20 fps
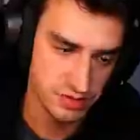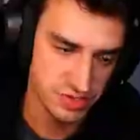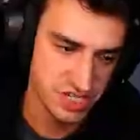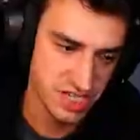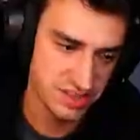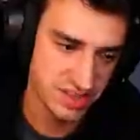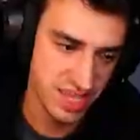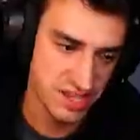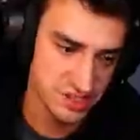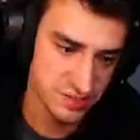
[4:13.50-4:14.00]
was
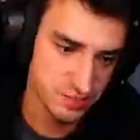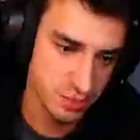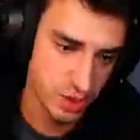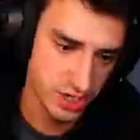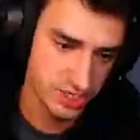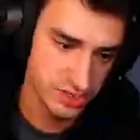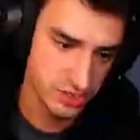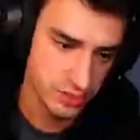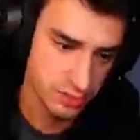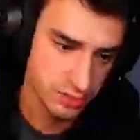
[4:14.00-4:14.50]
10,000
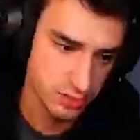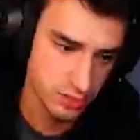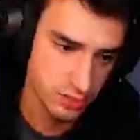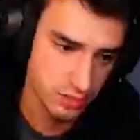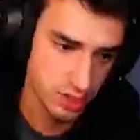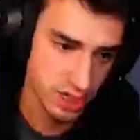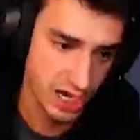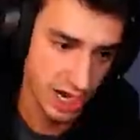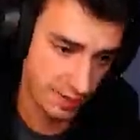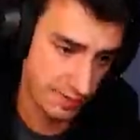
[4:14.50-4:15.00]
points,
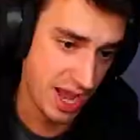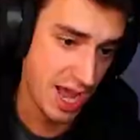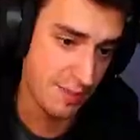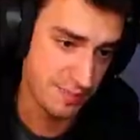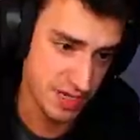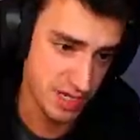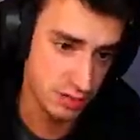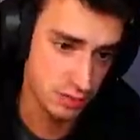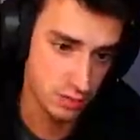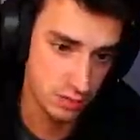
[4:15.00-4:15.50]
and I'm
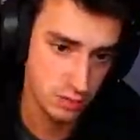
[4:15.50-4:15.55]
happy.